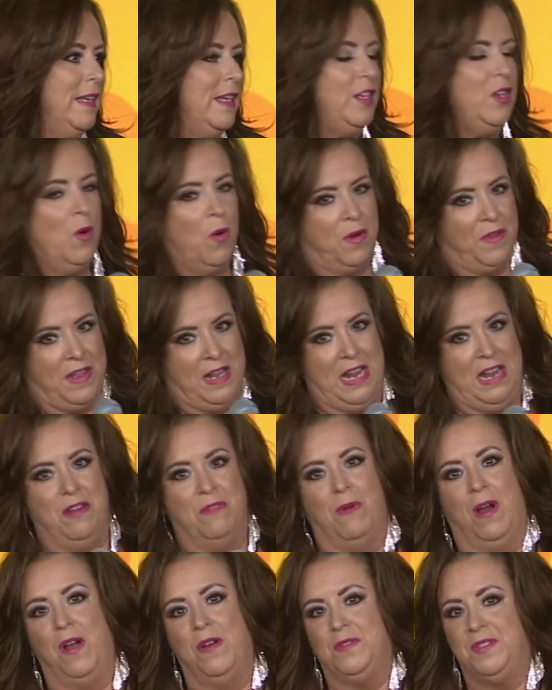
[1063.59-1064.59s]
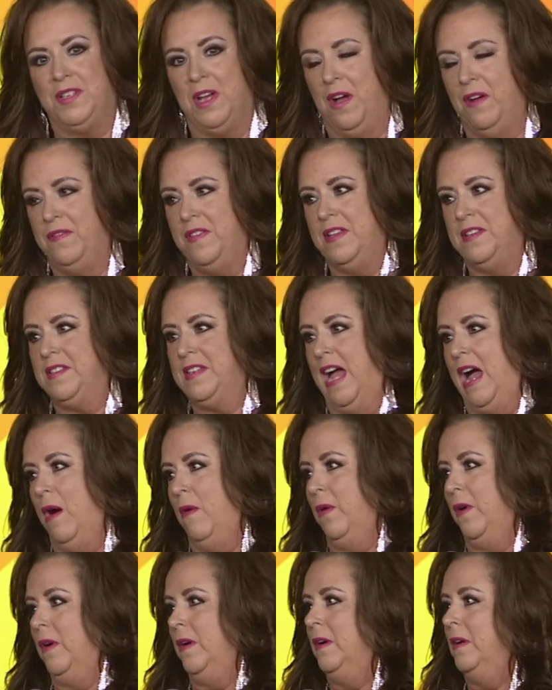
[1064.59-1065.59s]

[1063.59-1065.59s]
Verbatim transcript: you're the heroes of this hour